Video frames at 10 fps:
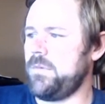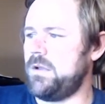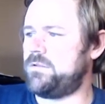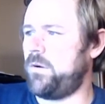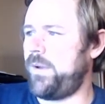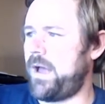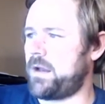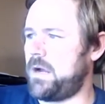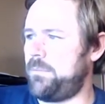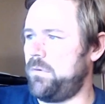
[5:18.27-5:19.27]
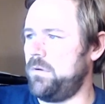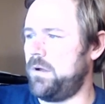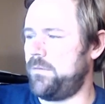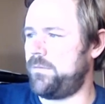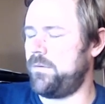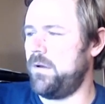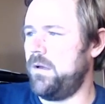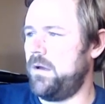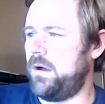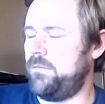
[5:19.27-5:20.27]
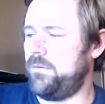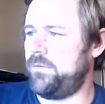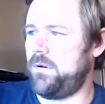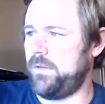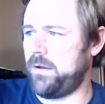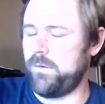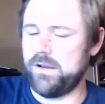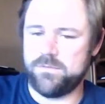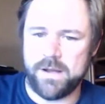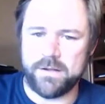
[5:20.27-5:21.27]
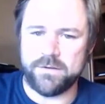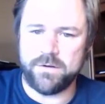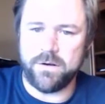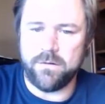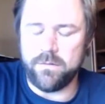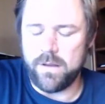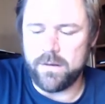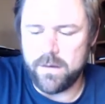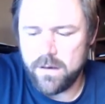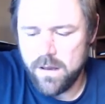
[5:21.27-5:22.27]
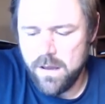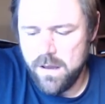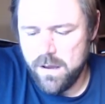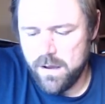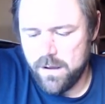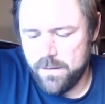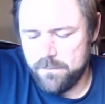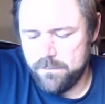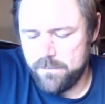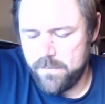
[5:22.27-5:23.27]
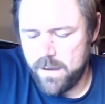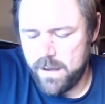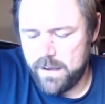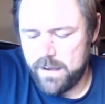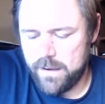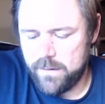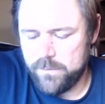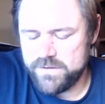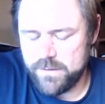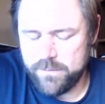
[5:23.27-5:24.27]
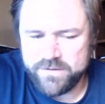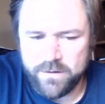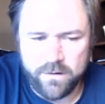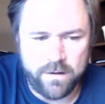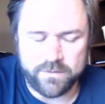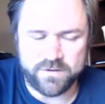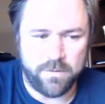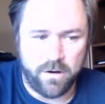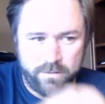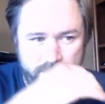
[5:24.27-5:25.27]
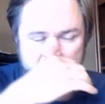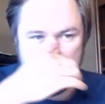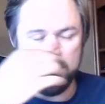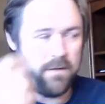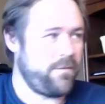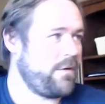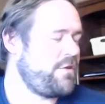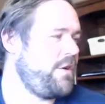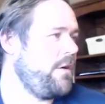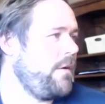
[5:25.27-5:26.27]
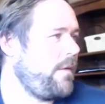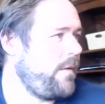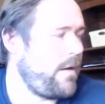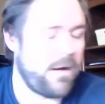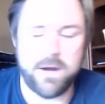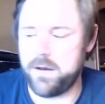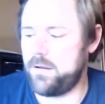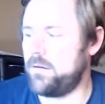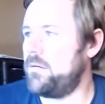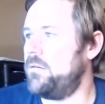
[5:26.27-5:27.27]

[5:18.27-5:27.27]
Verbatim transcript: so we had a couple of of, of little like raised beds, you know, and um, and we and we started off small that that first year, and, and then it kind of